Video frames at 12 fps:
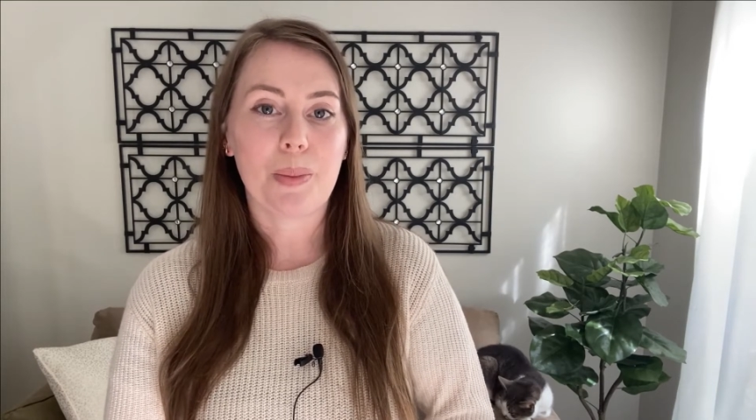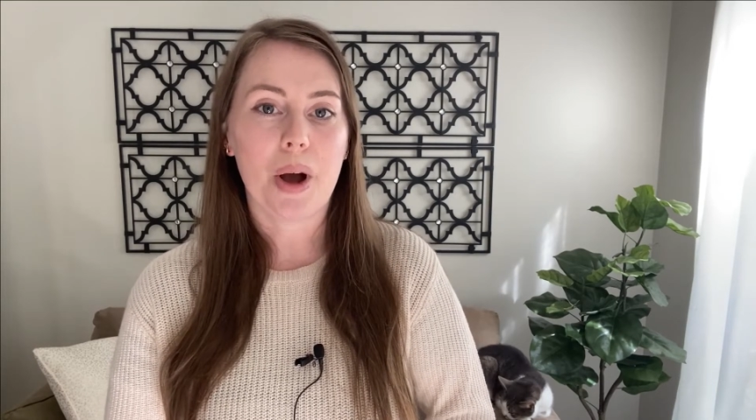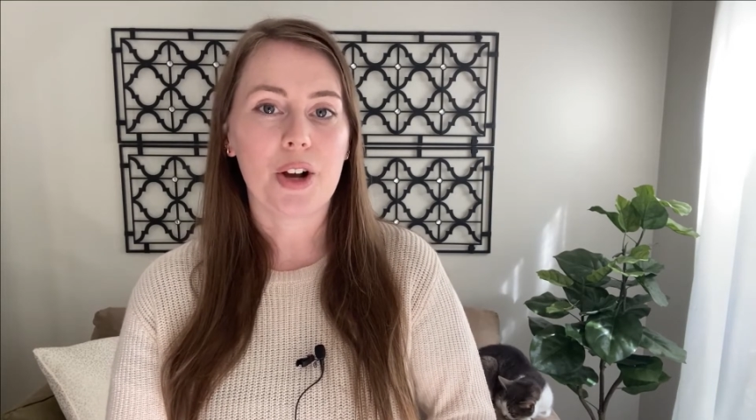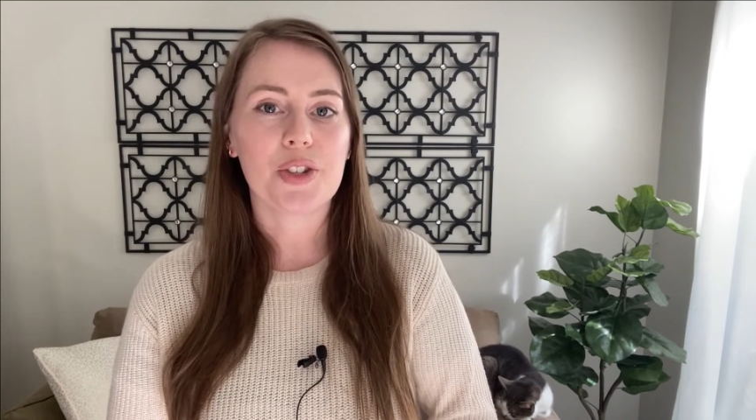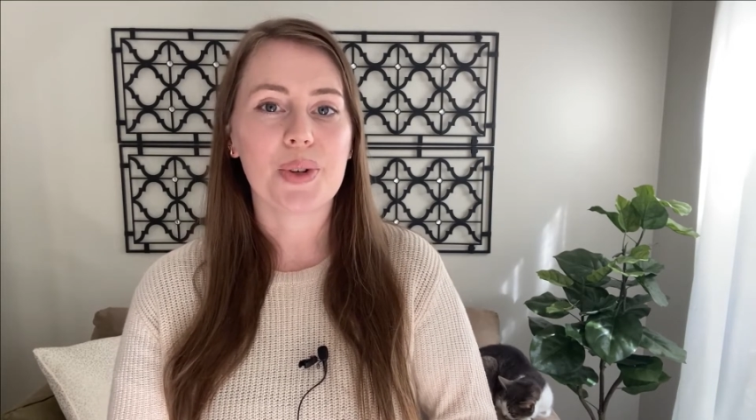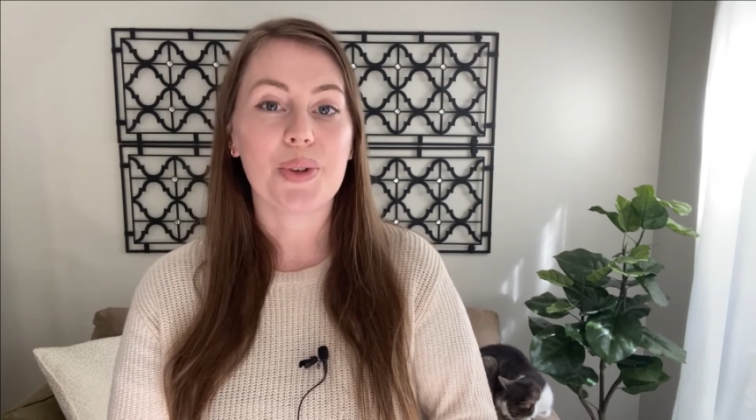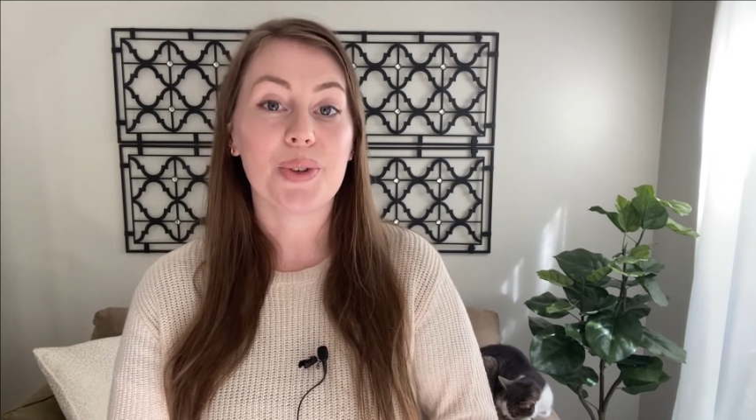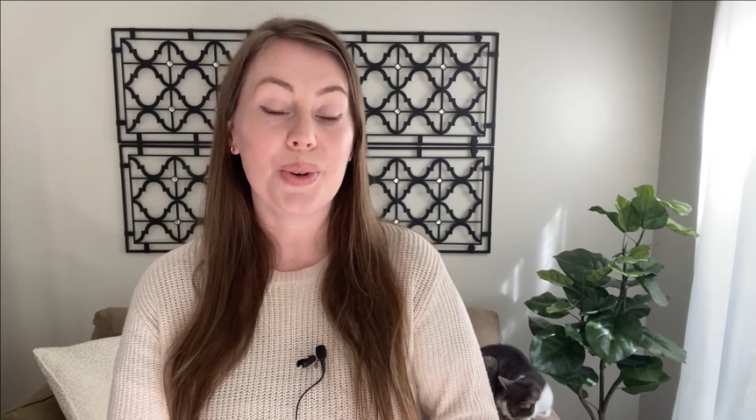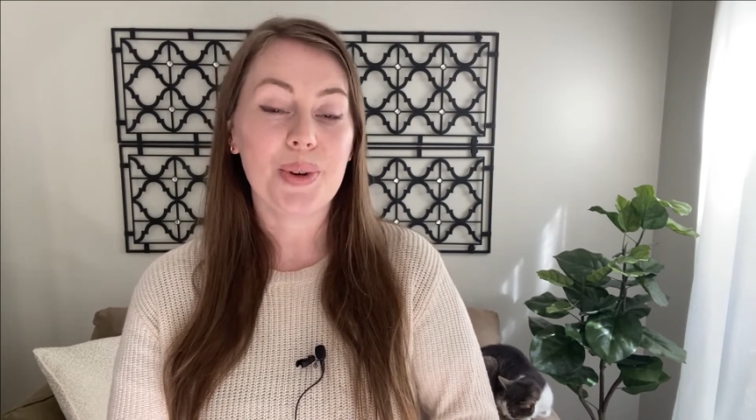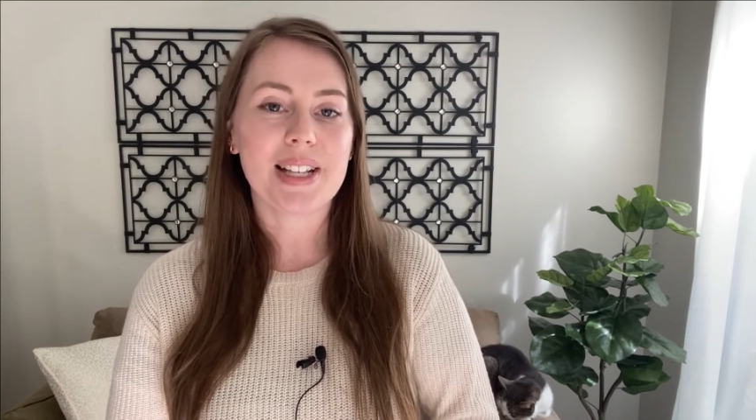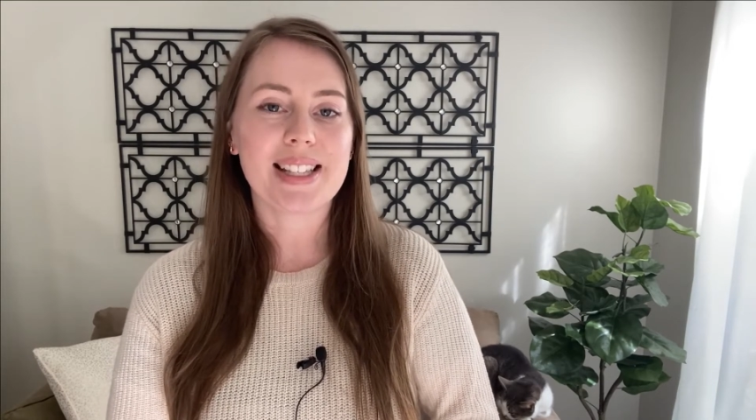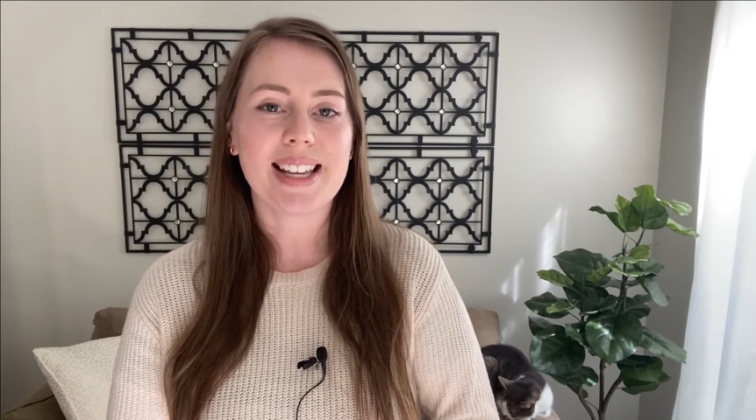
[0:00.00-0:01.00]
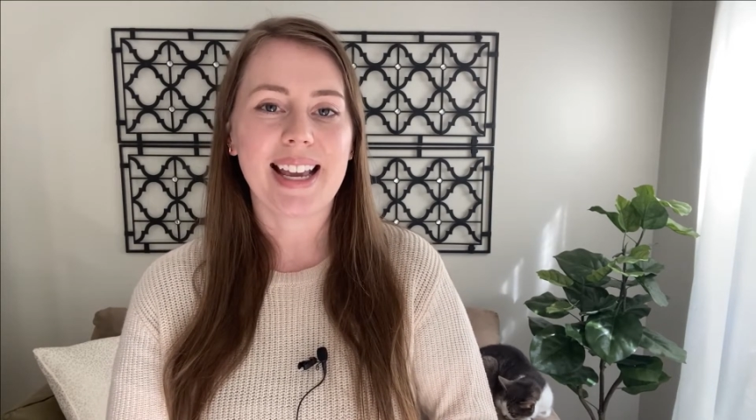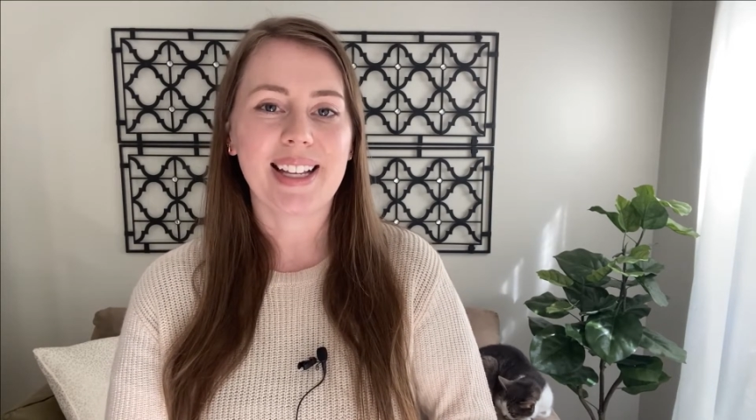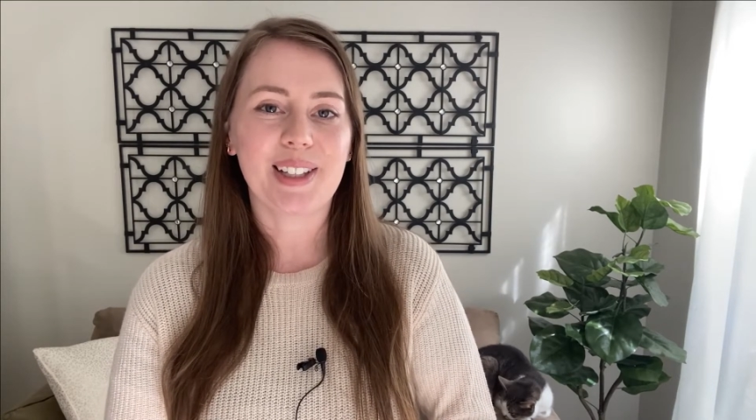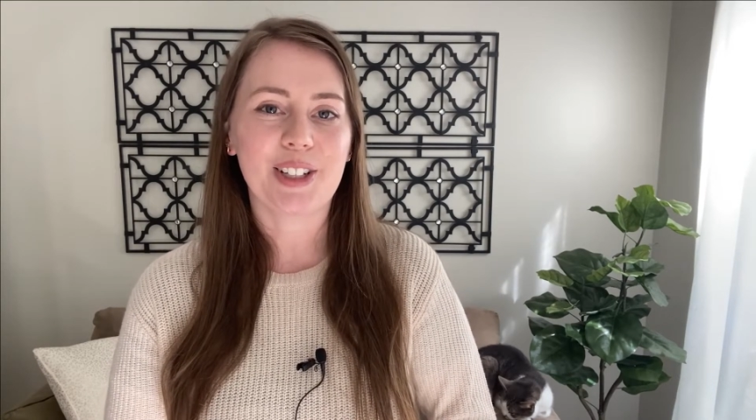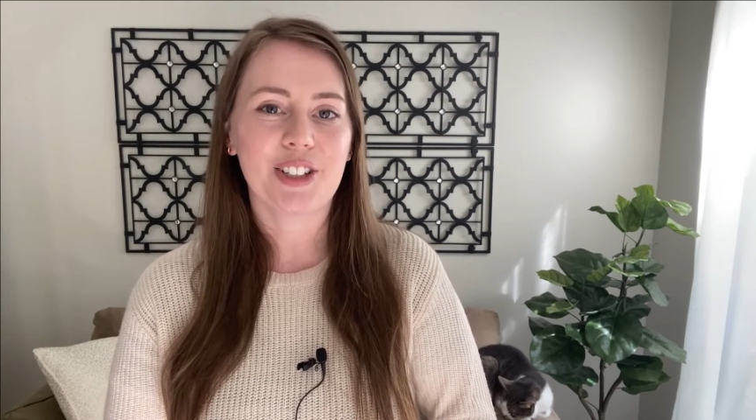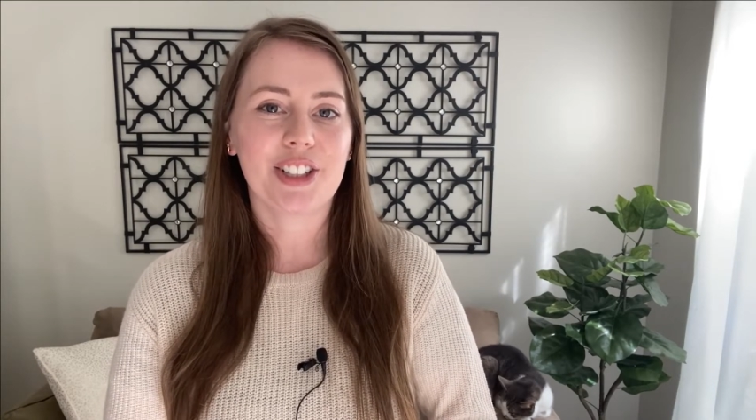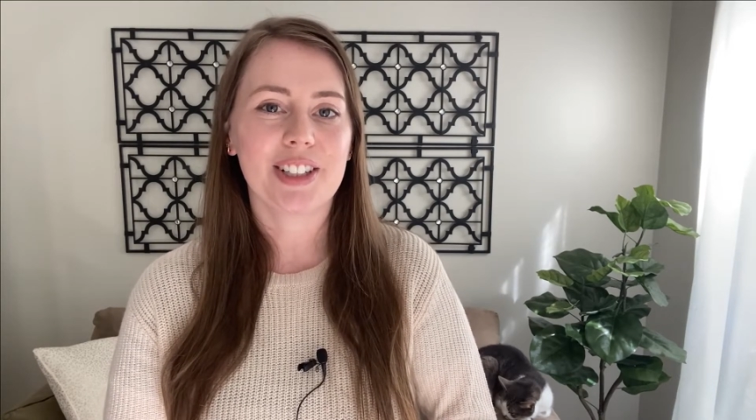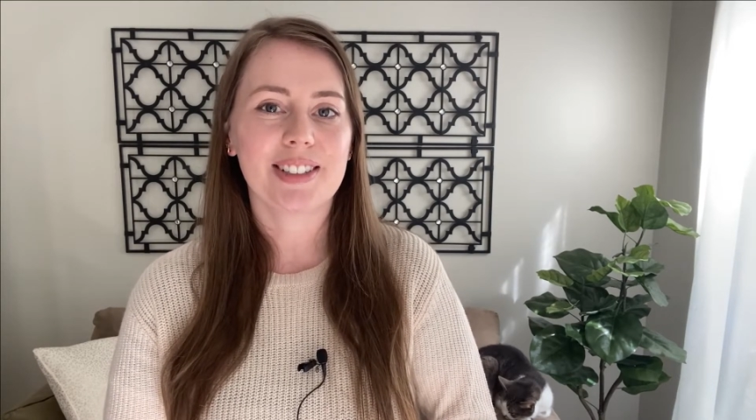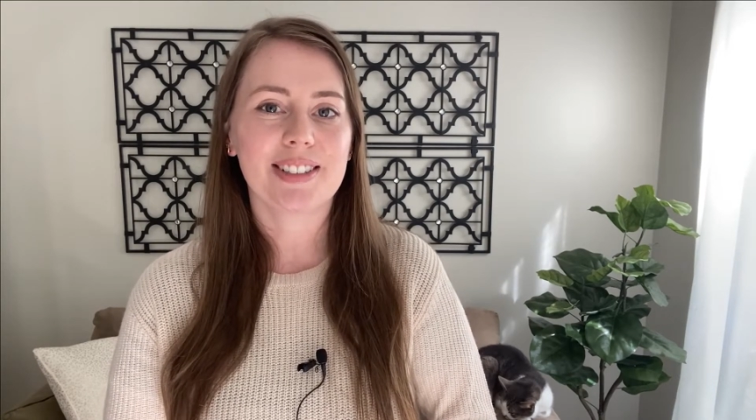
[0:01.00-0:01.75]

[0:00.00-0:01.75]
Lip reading: box so you can take a look.